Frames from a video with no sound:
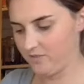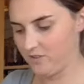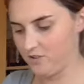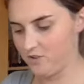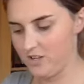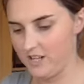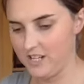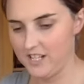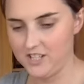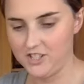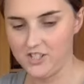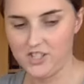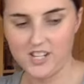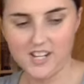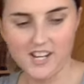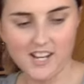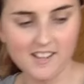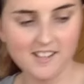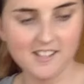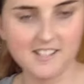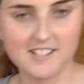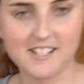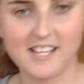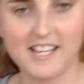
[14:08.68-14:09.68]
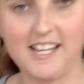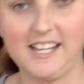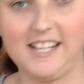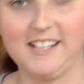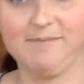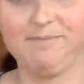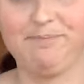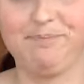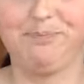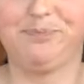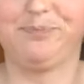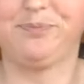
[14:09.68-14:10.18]
Okay, check out this kid.
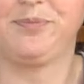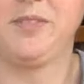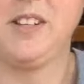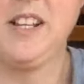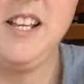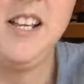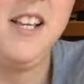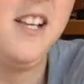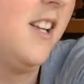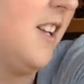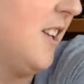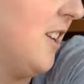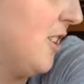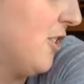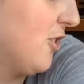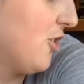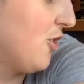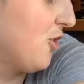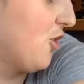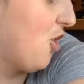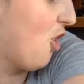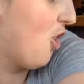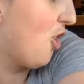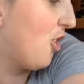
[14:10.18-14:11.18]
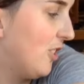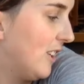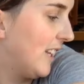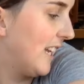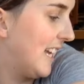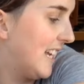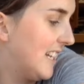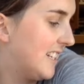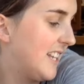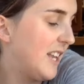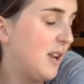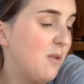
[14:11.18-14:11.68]
So not only
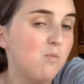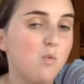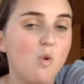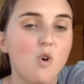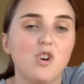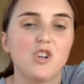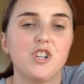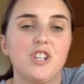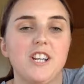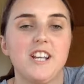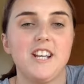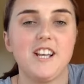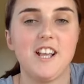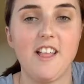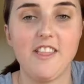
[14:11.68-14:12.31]
is he washing